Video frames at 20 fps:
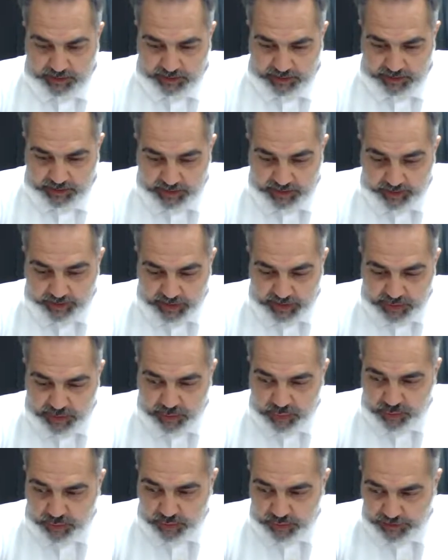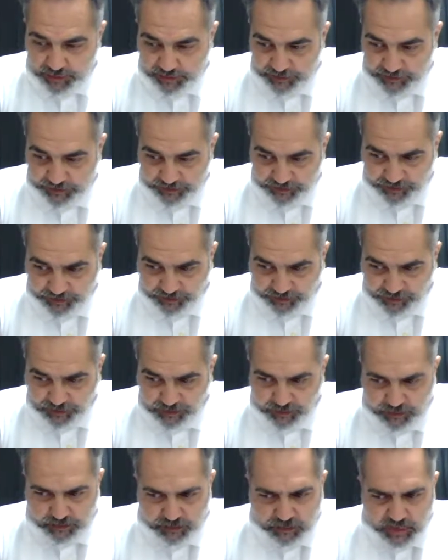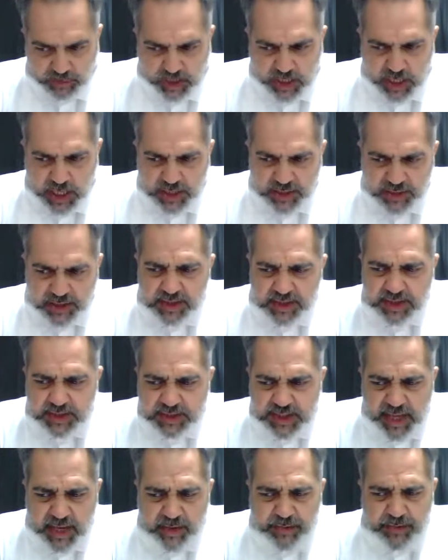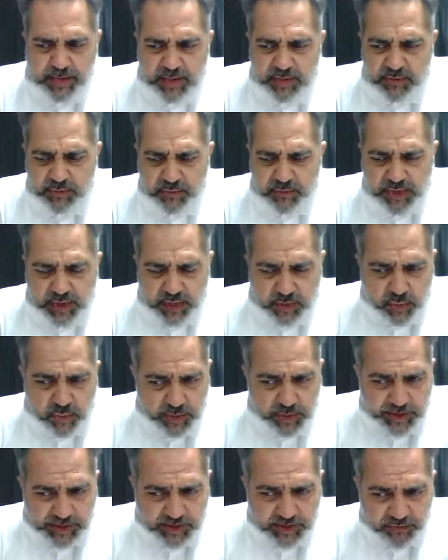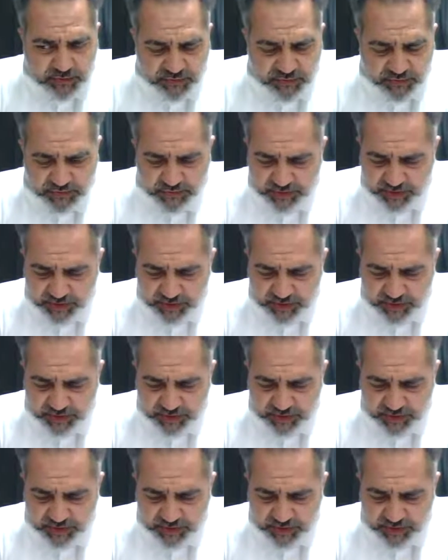Number two, and this is happening with a colleague